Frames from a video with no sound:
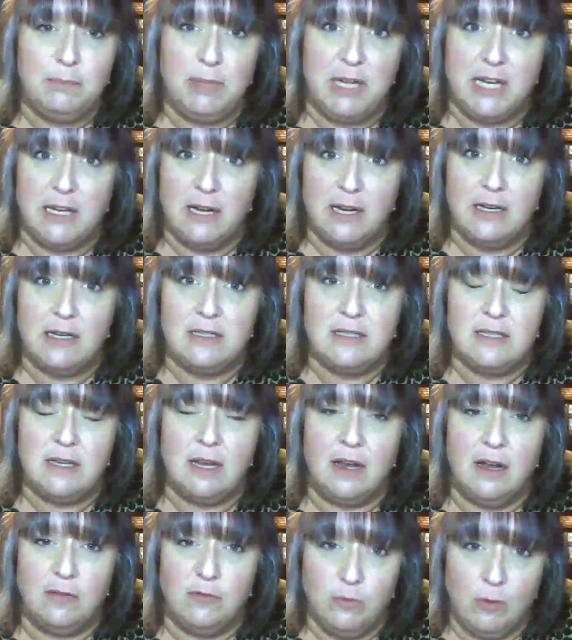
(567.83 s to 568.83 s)
because
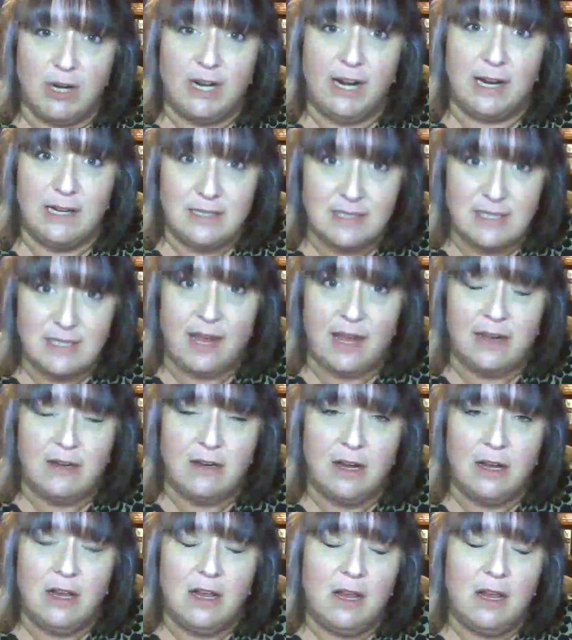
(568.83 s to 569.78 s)
of what I said.